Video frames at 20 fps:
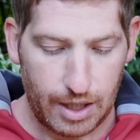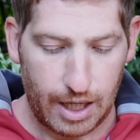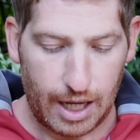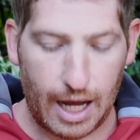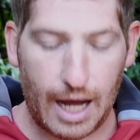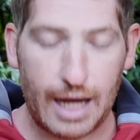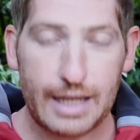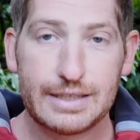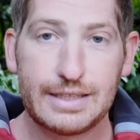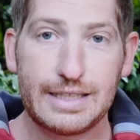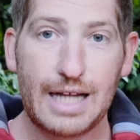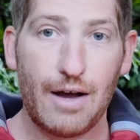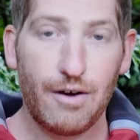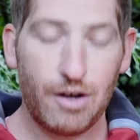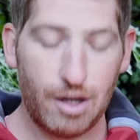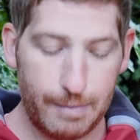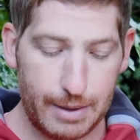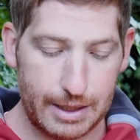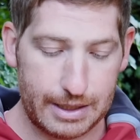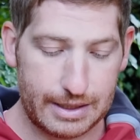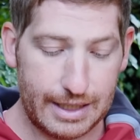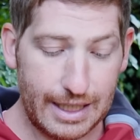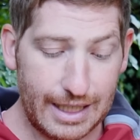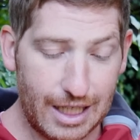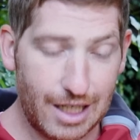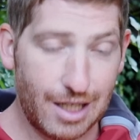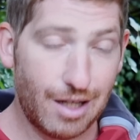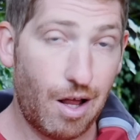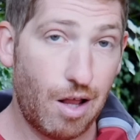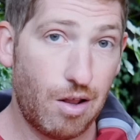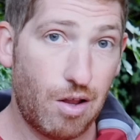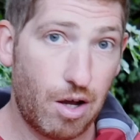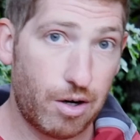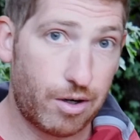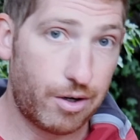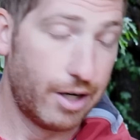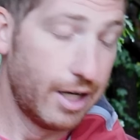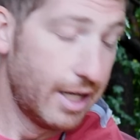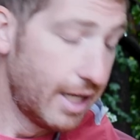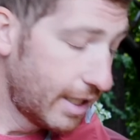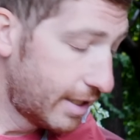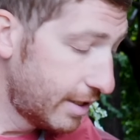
Uh, it's now gonna be thinking a lot longer